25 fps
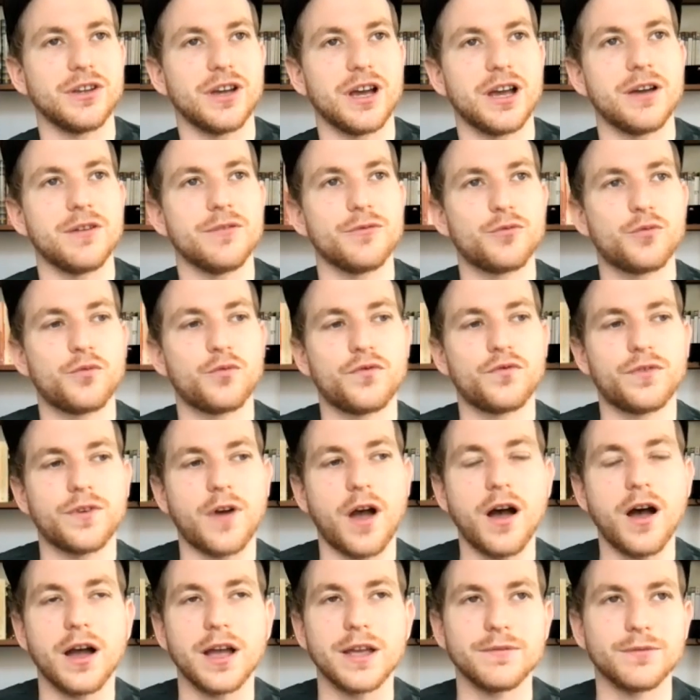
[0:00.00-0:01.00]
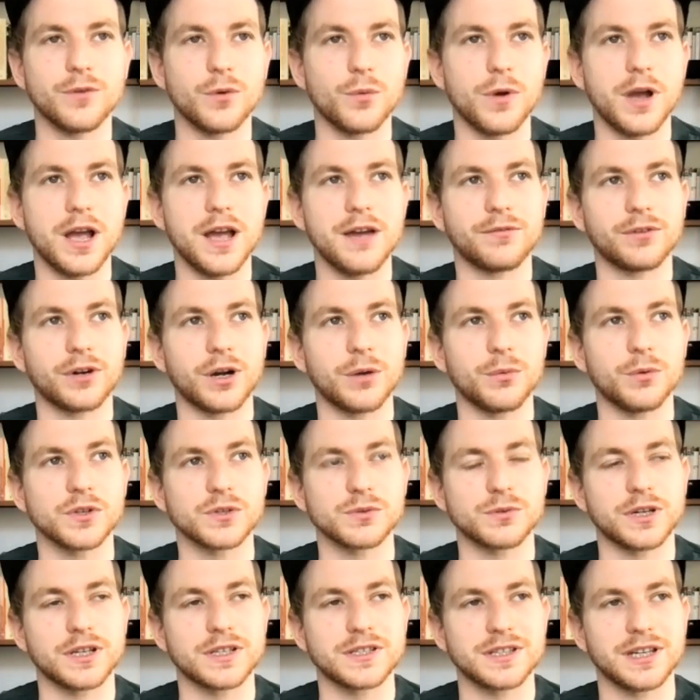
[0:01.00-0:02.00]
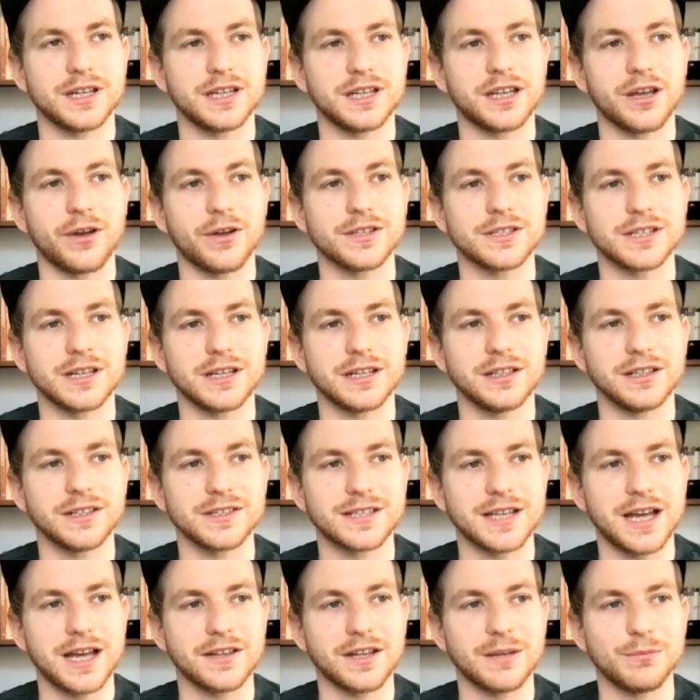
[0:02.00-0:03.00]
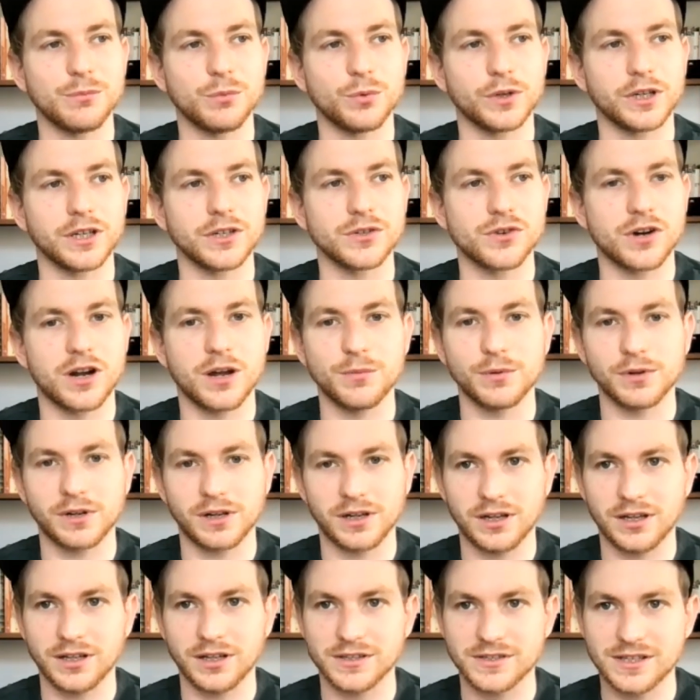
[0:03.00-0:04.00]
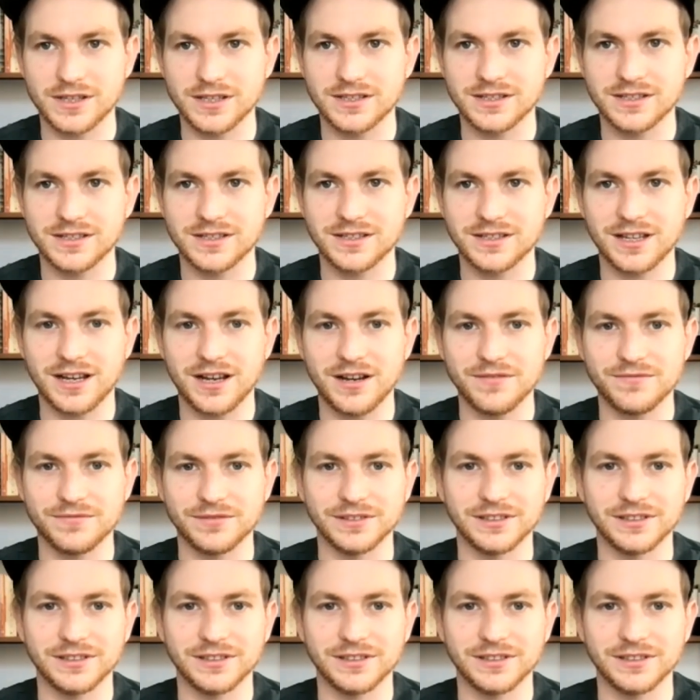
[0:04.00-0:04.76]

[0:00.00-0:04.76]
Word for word: at five or whatever I was when I started going to little Saturday morning drama classes and stuff,